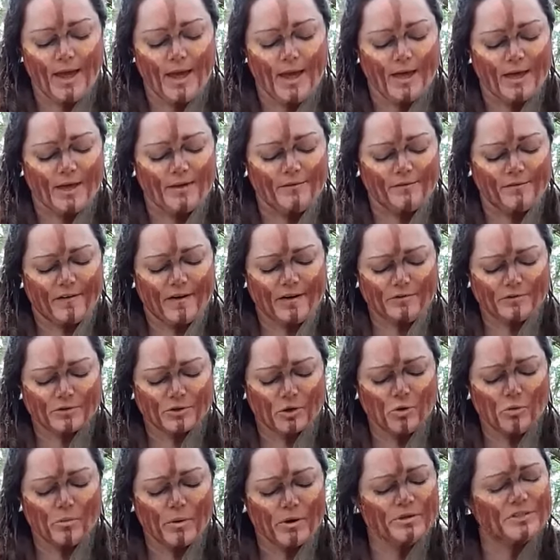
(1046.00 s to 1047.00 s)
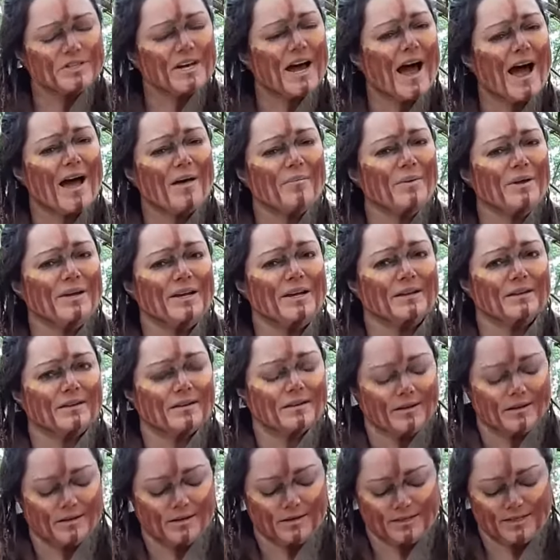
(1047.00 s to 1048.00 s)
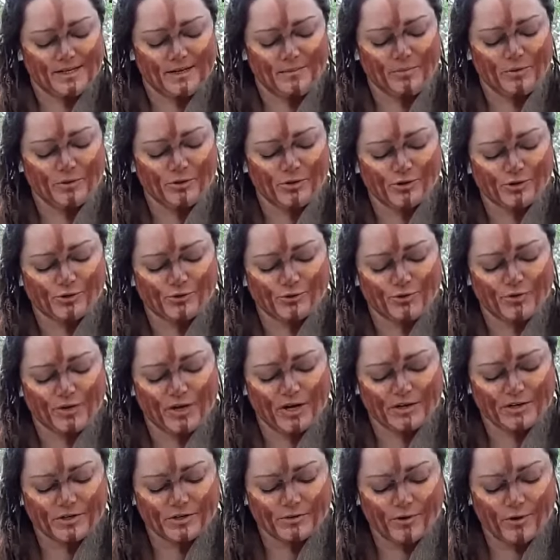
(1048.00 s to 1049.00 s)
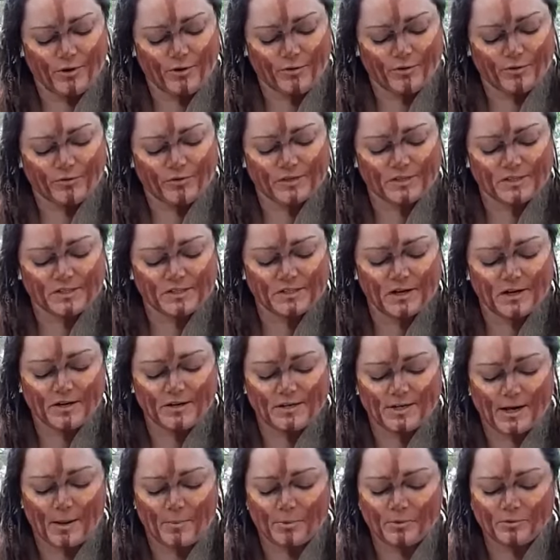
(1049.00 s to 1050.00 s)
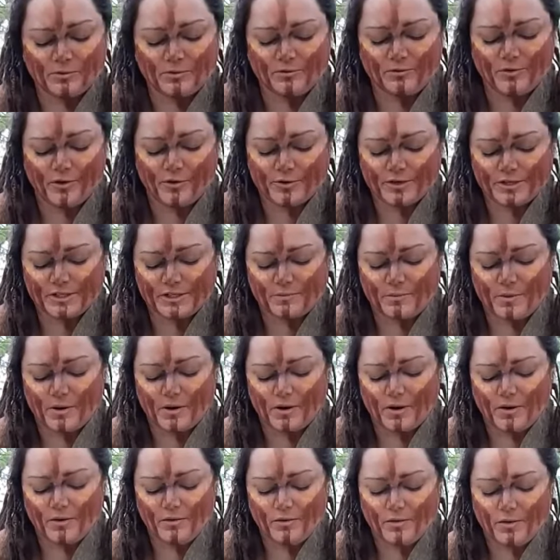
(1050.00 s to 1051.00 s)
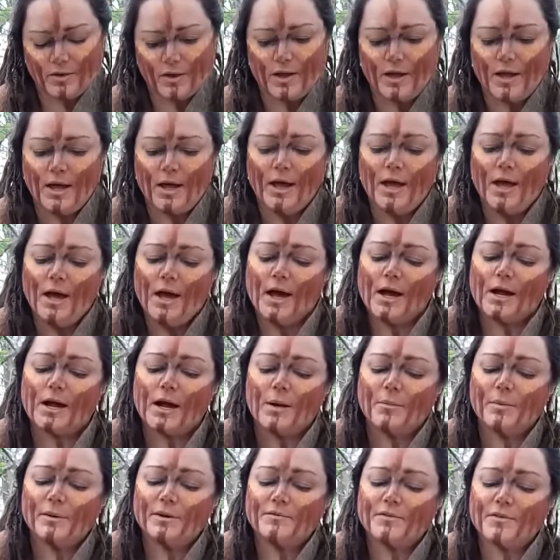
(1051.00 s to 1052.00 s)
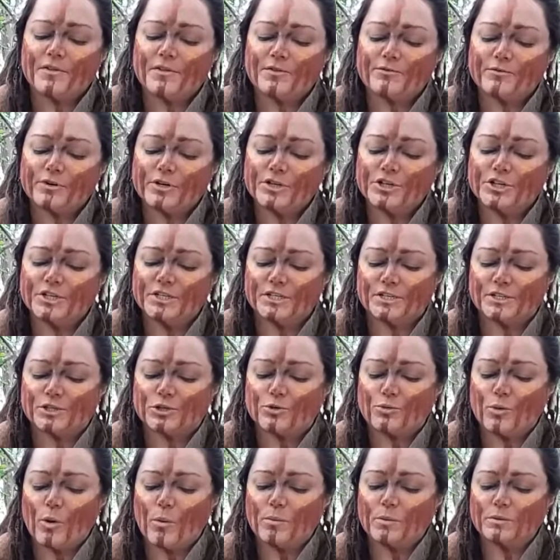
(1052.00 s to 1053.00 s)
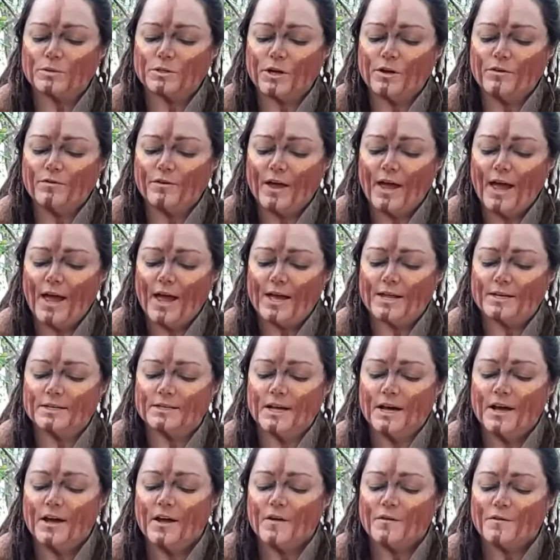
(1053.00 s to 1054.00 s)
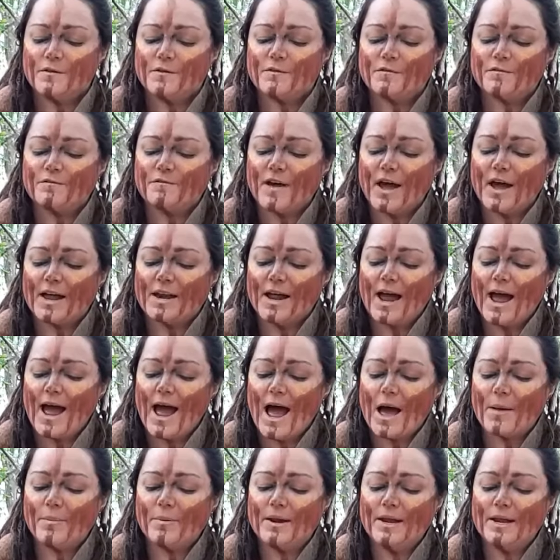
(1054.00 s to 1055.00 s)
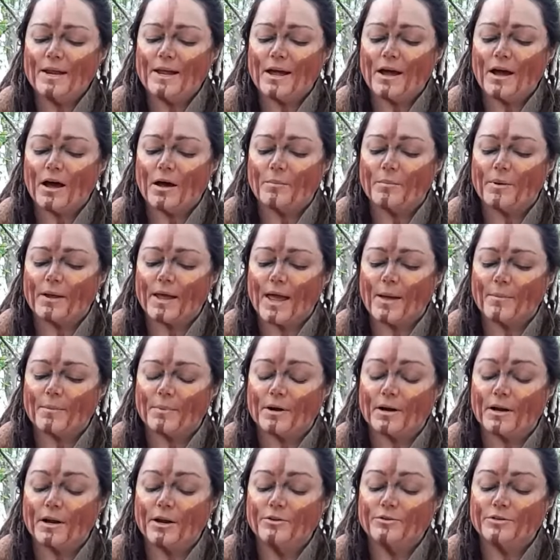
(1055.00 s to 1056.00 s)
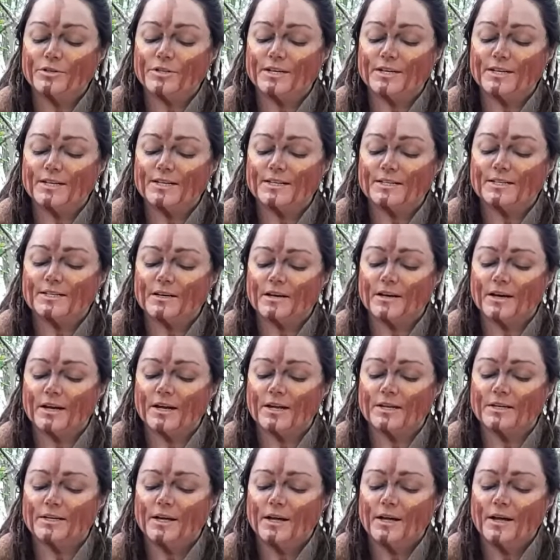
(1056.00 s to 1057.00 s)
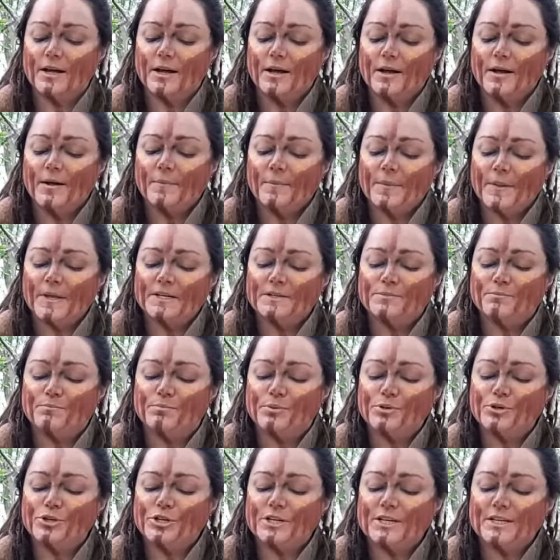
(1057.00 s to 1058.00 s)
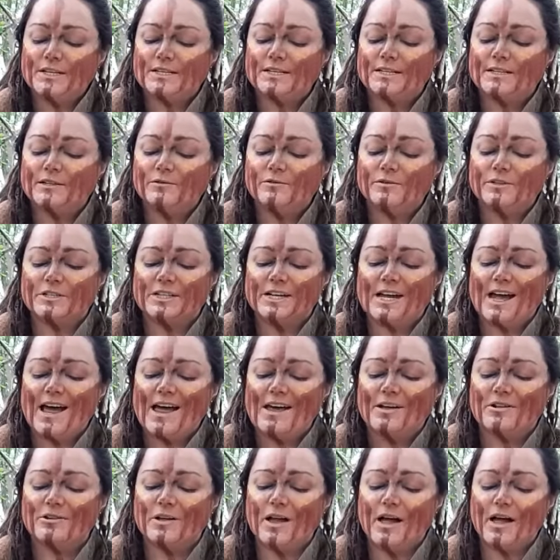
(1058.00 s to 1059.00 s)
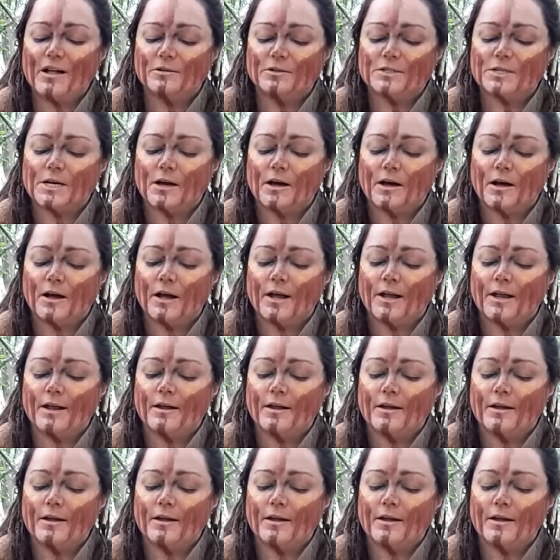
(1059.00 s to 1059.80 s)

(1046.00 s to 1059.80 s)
He felt almost happy as he pushed through the undergrowth on the sun-dappled forest path. A couple of thrushes squabbled overhead. The fat, happy cub kept close to his side, his bushy silver tail held high.